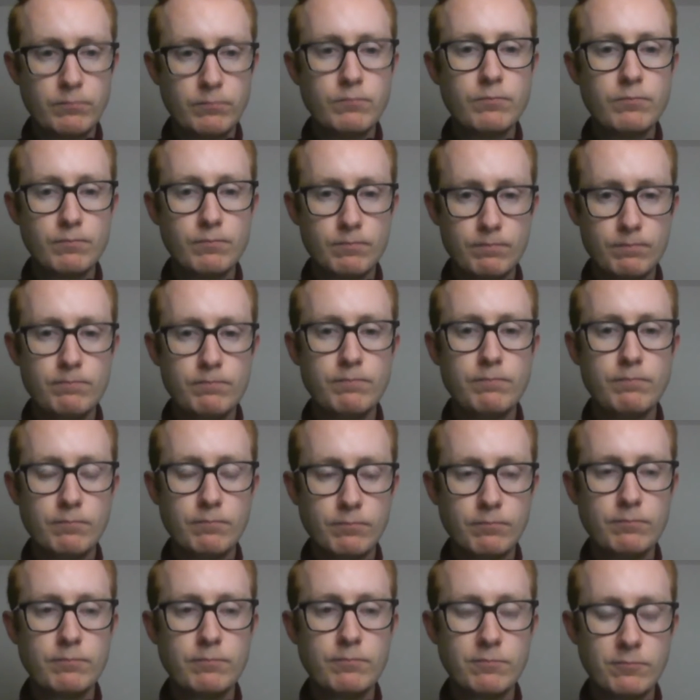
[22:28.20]

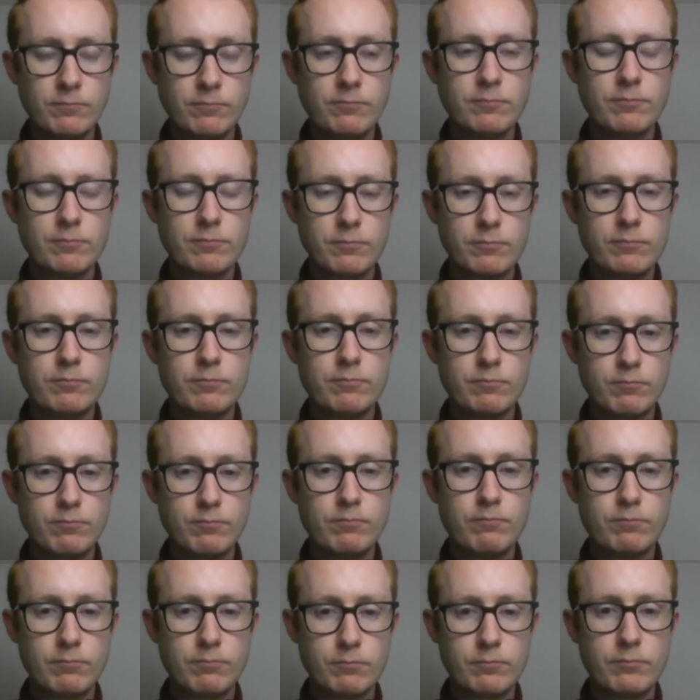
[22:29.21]

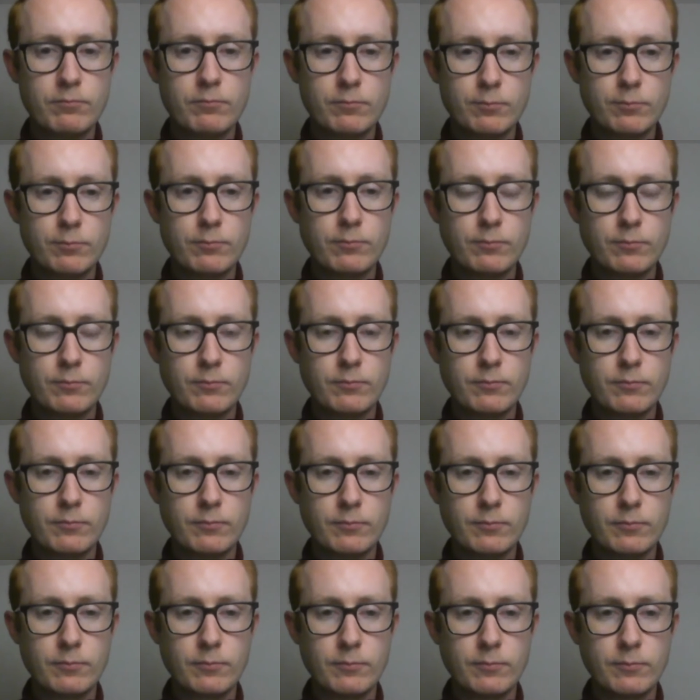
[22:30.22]

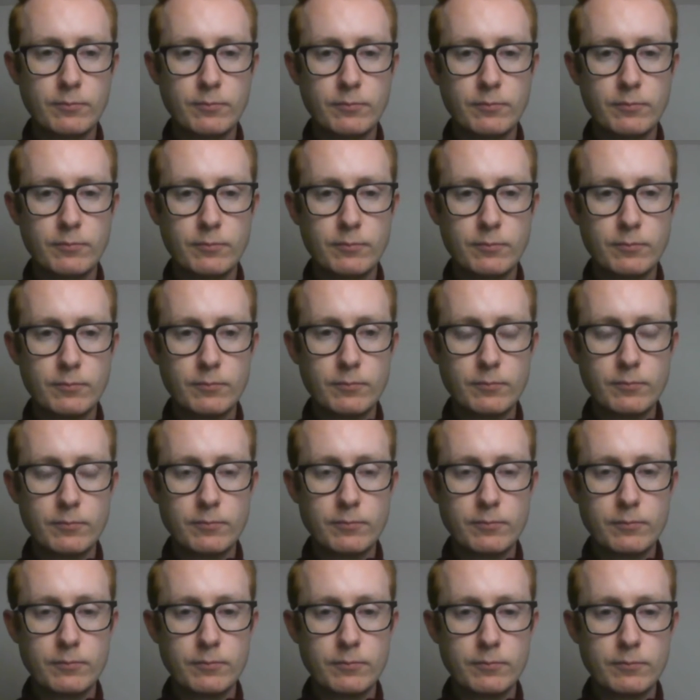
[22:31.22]

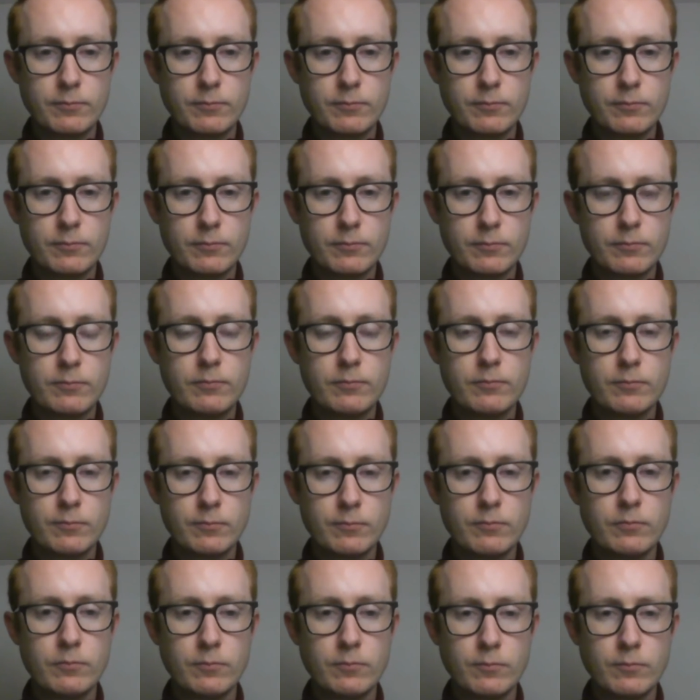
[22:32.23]

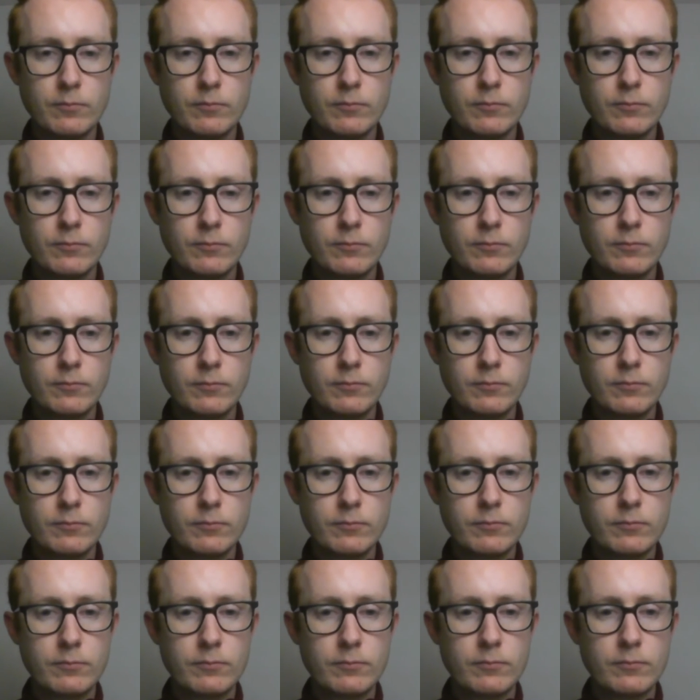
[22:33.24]

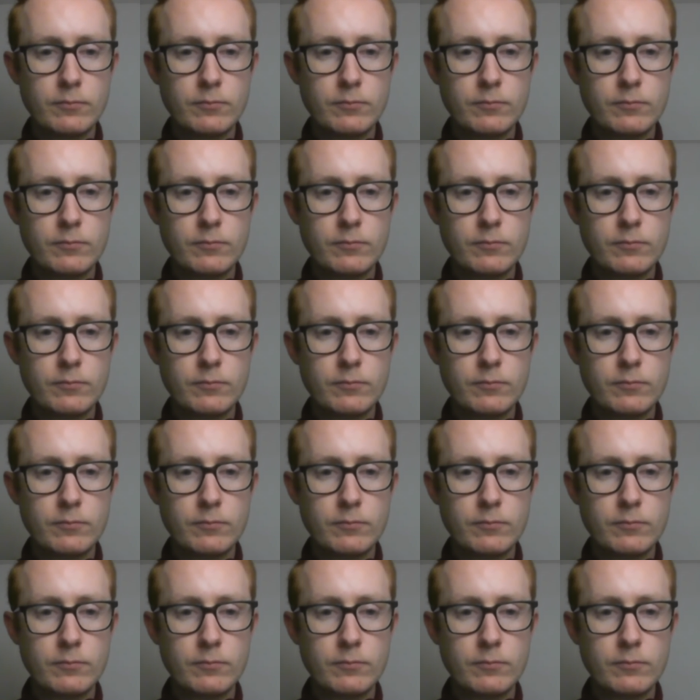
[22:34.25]
The person shown says nothing.